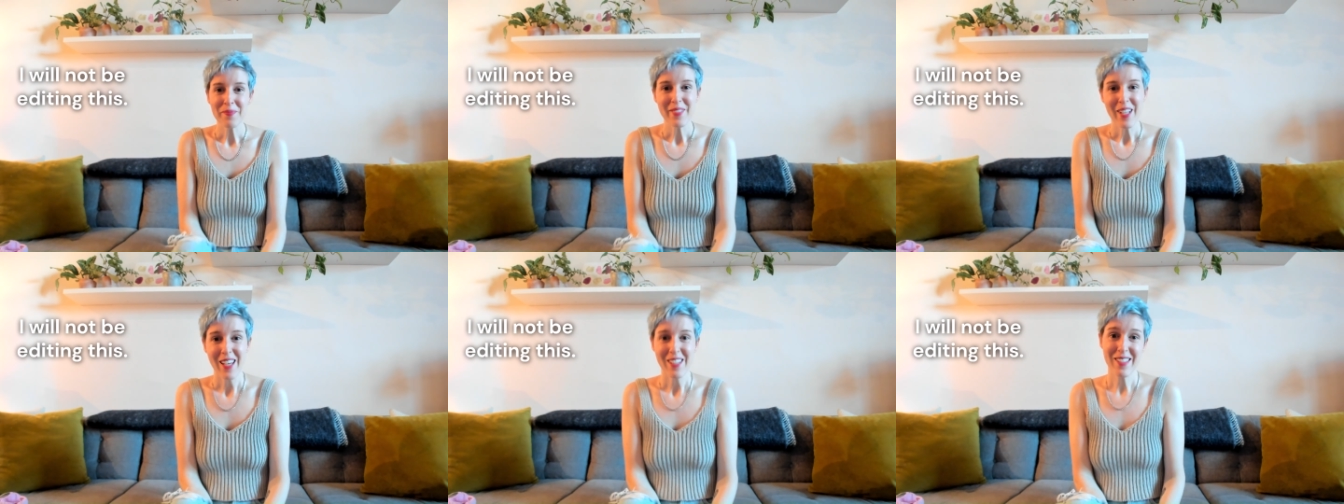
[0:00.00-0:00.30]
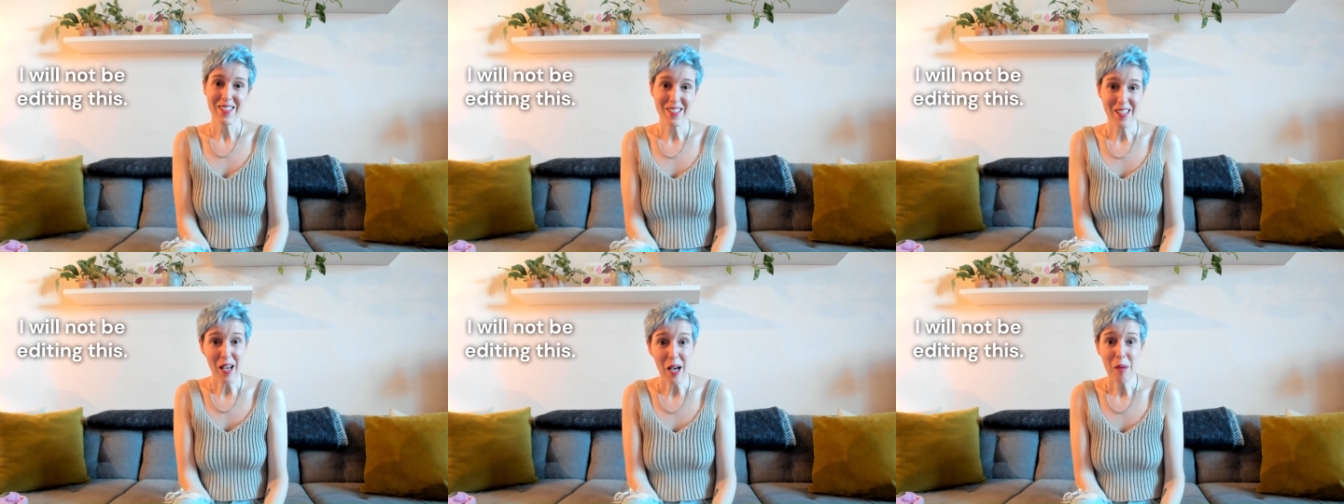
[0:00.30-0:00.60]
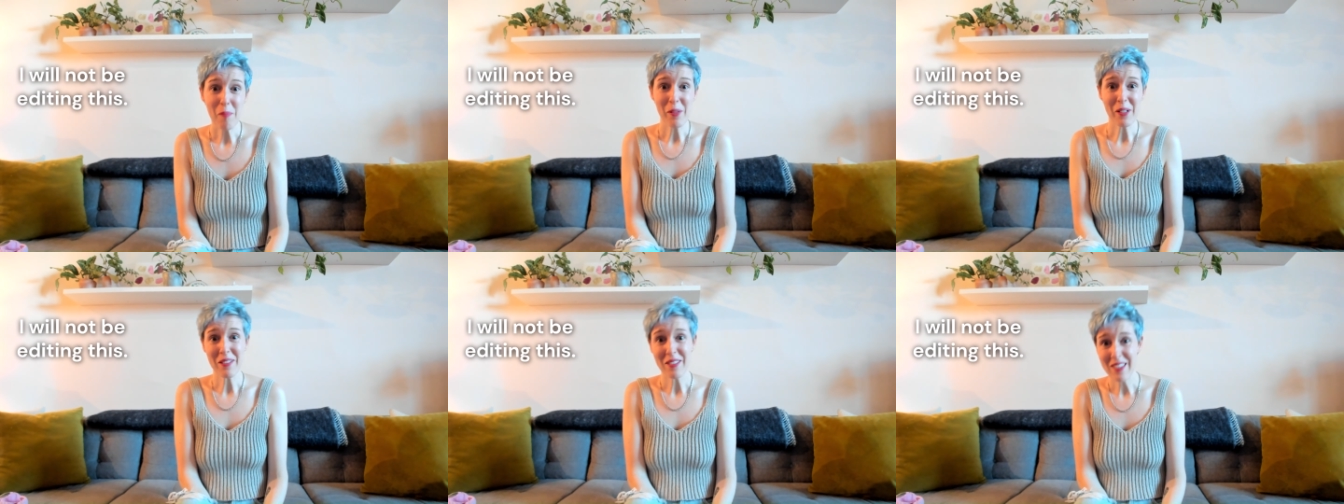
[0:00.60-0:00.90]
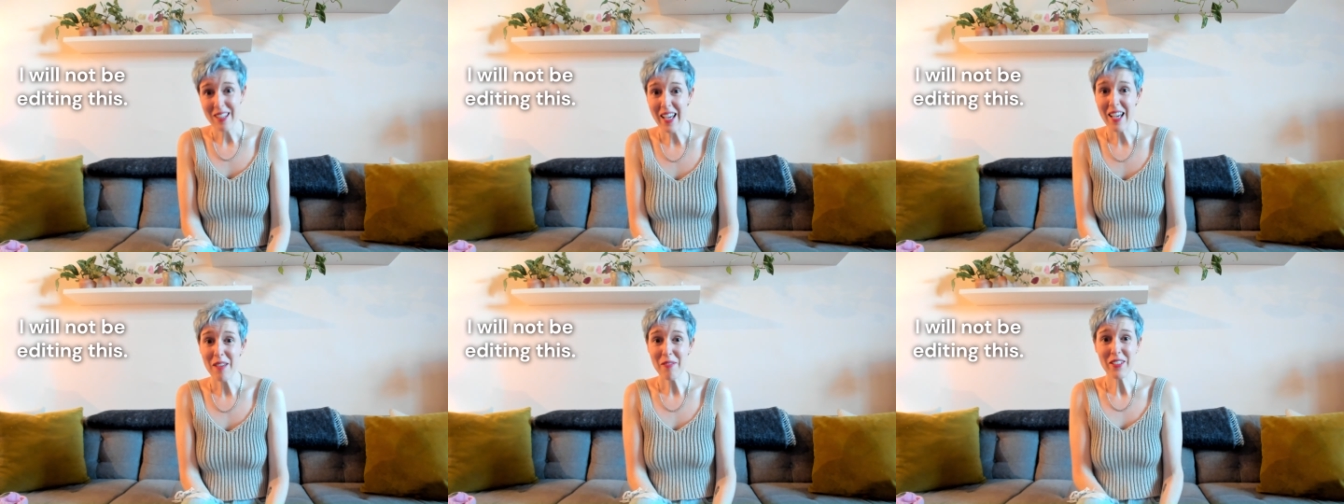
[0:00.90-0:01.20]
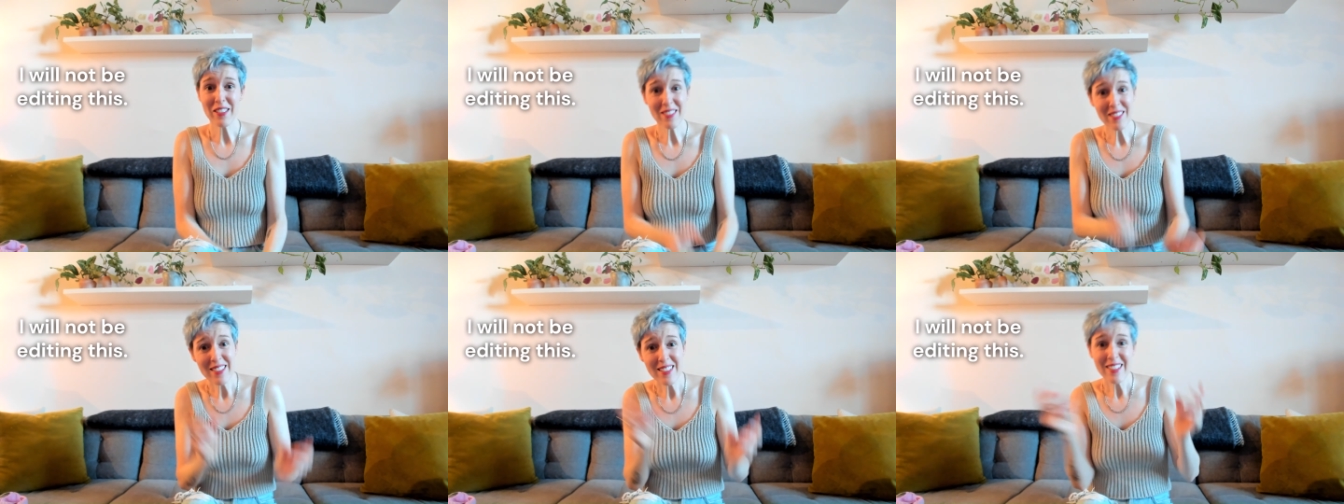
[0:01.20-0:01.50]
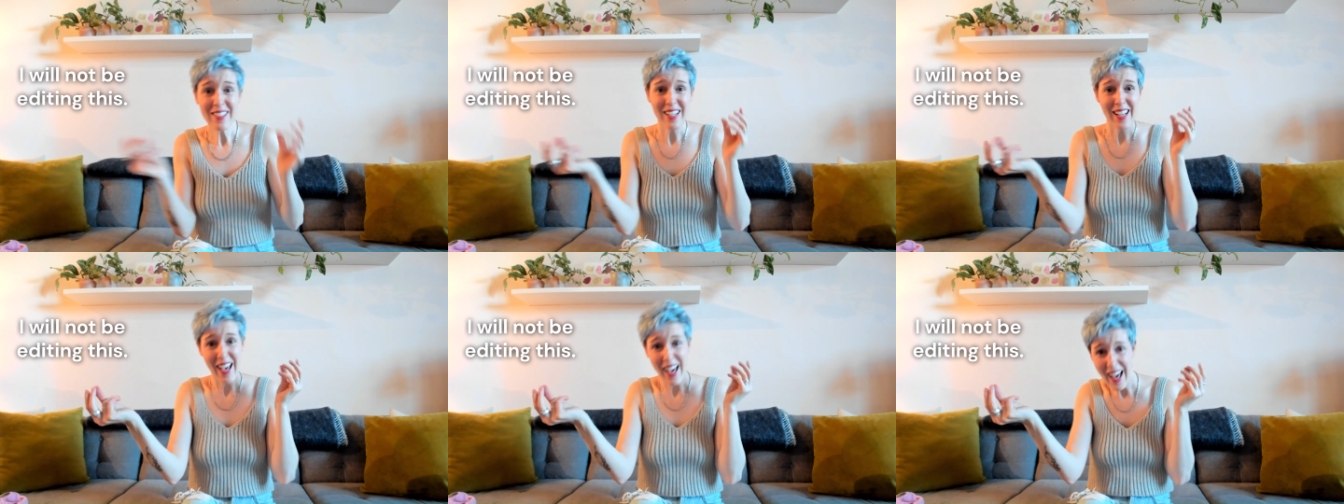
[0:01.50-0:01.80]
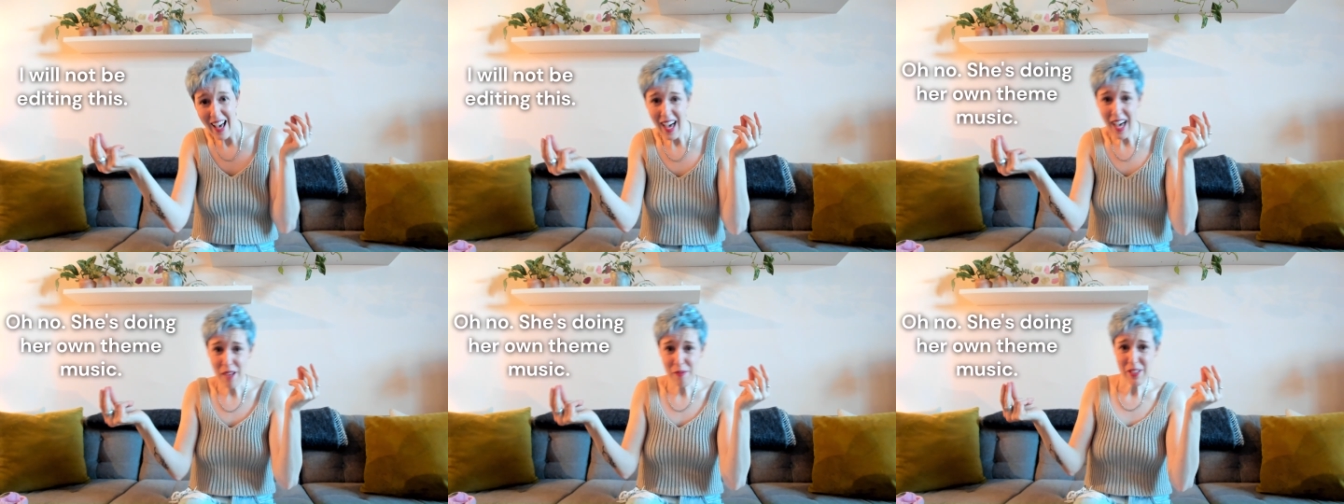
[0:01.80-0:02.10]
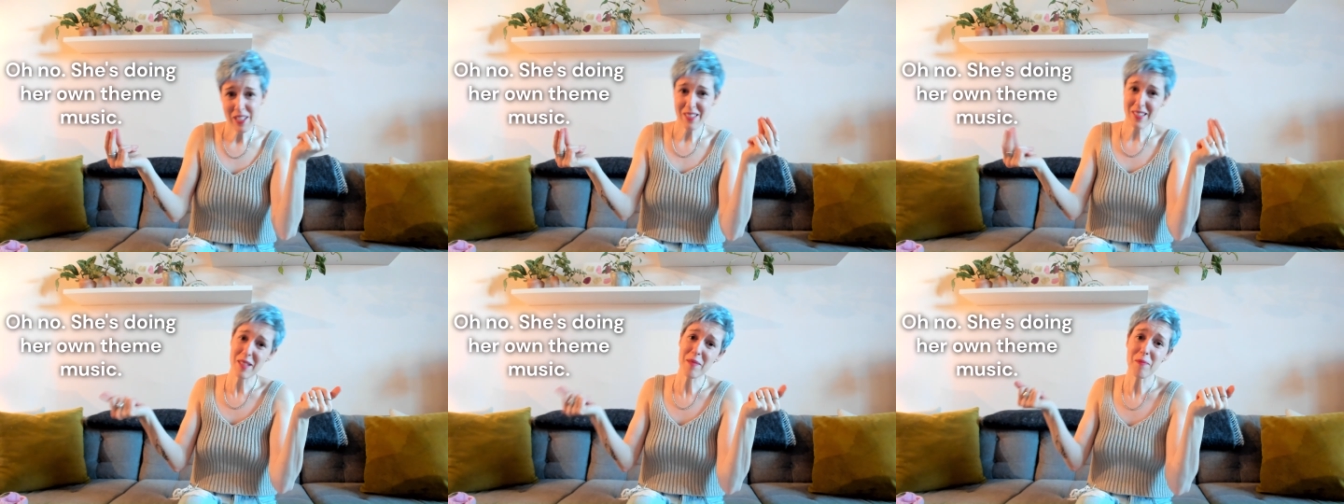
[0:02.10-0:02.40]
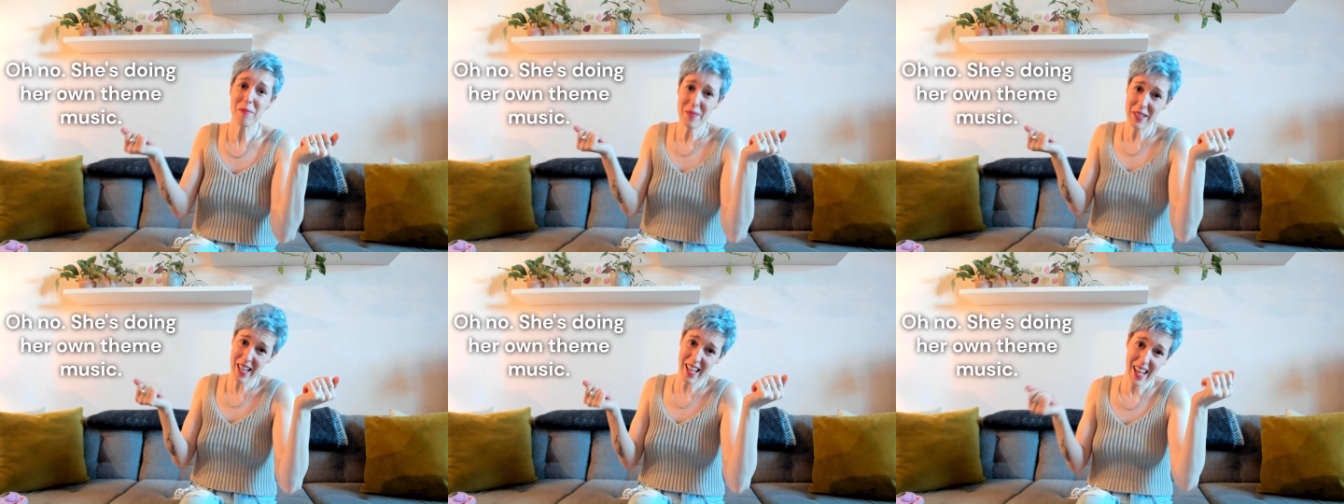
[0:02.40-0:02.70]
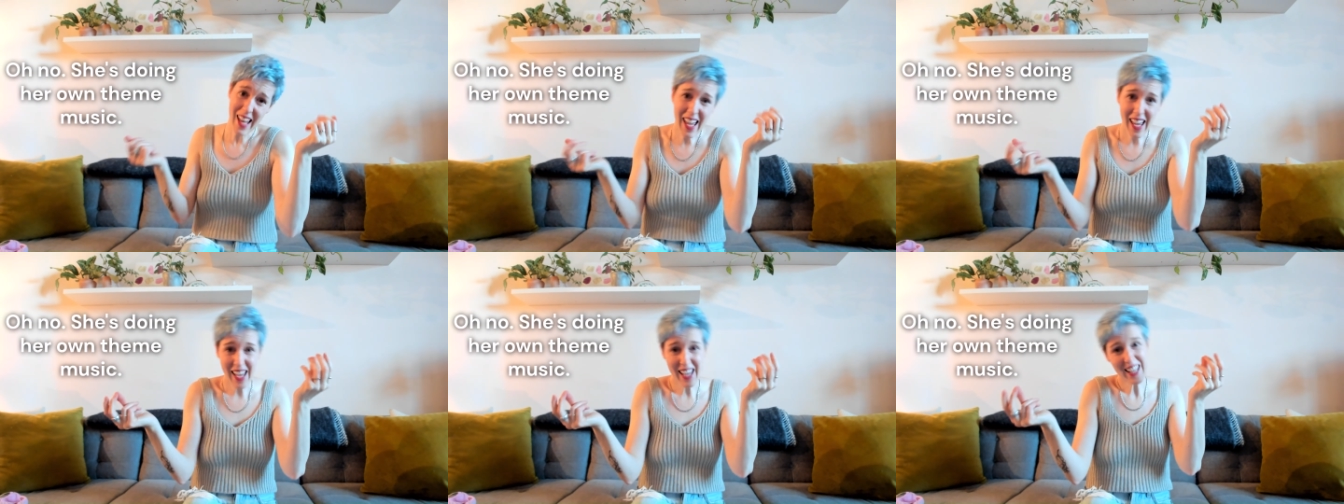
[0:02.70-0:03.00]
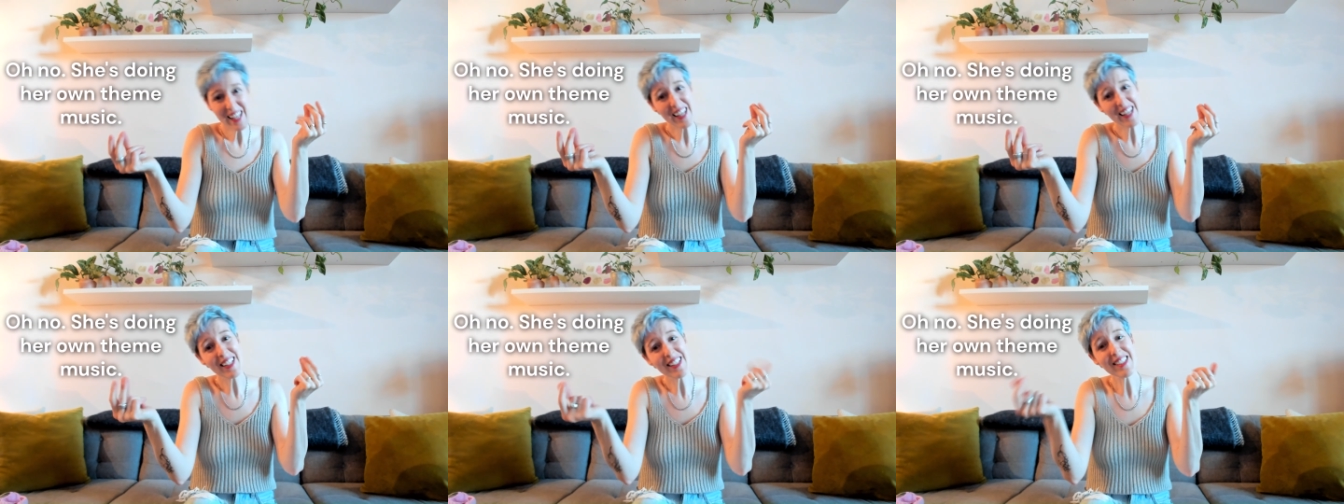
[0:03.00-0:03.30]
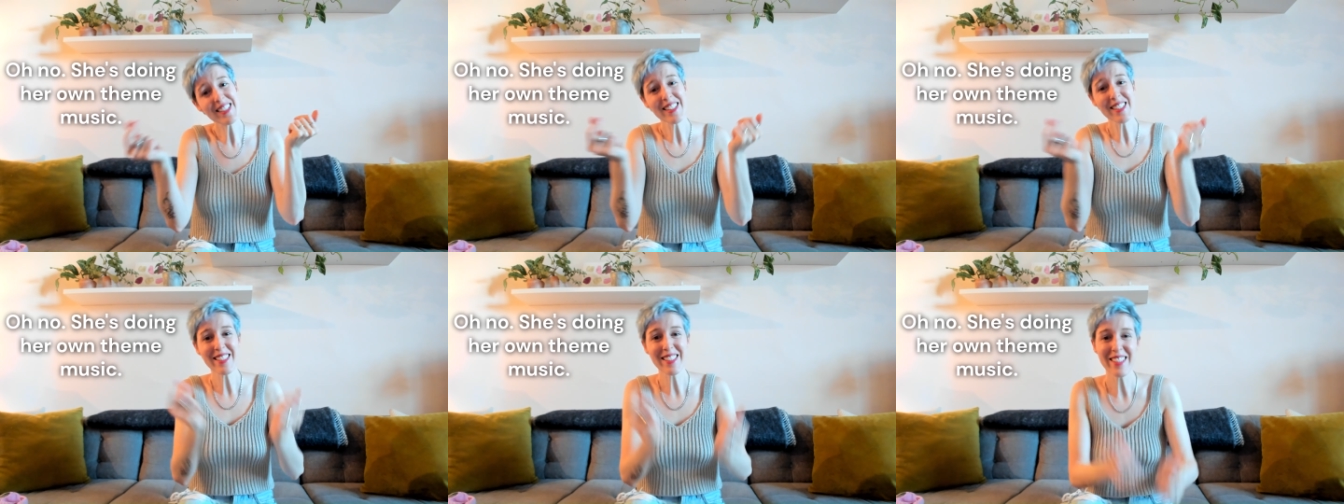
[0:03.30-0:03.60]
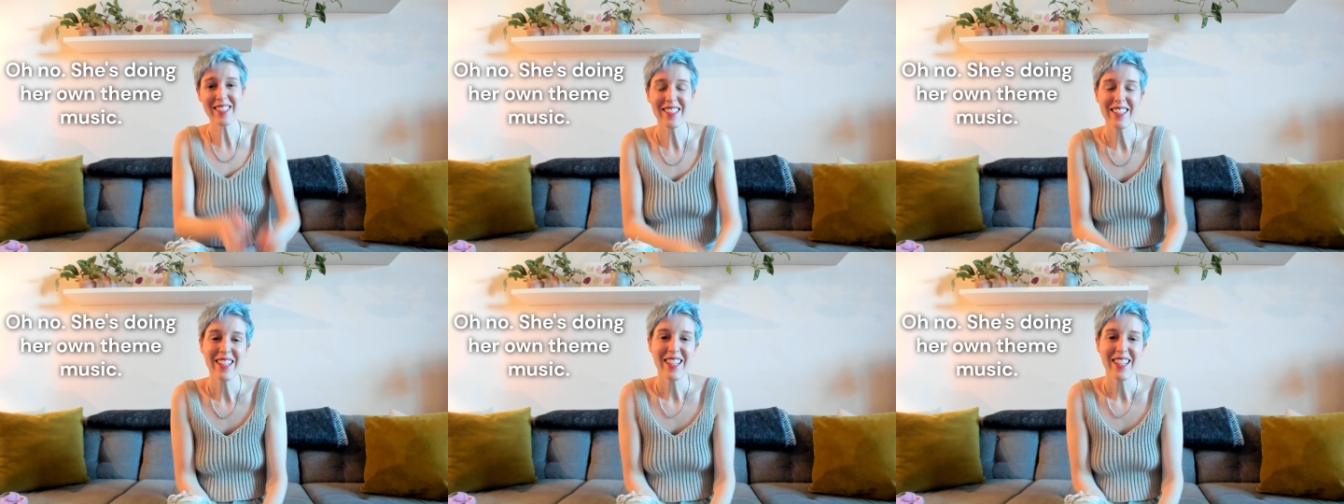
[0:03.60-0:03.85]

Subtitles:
Summer loving, having a blast.